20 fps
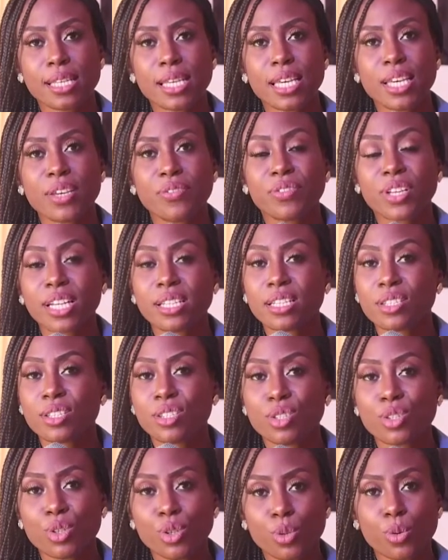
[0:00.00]
If that is
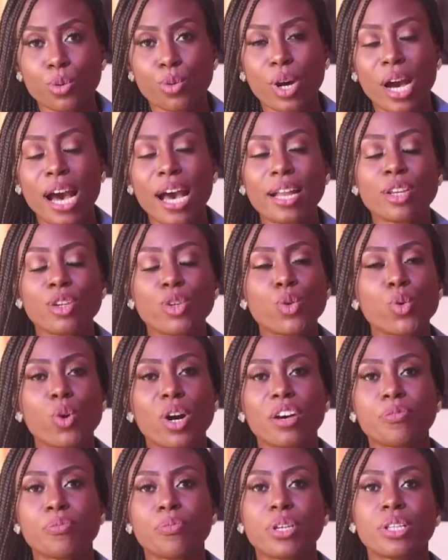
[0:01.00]
you and you
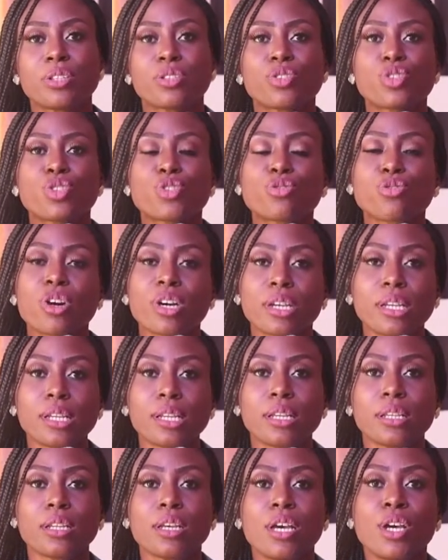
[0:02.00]
have been
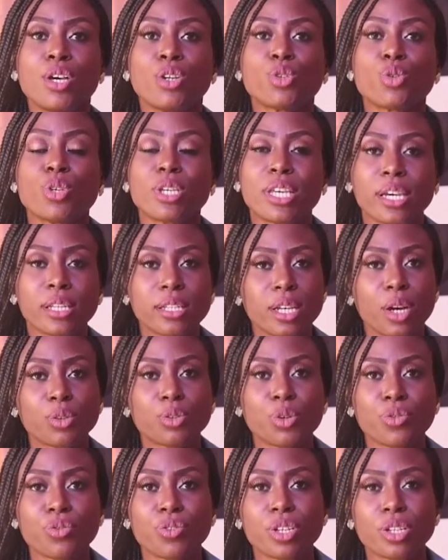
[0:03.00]
struggling to get out
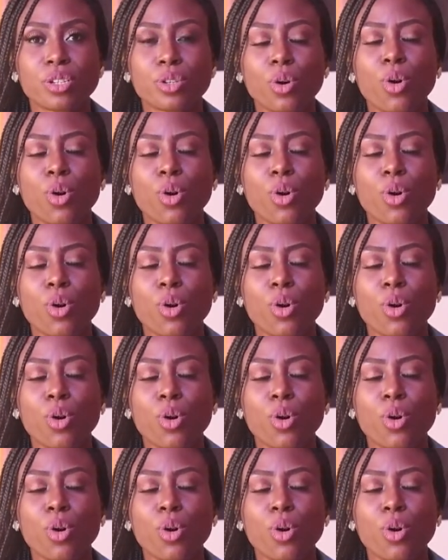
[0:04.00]
of it,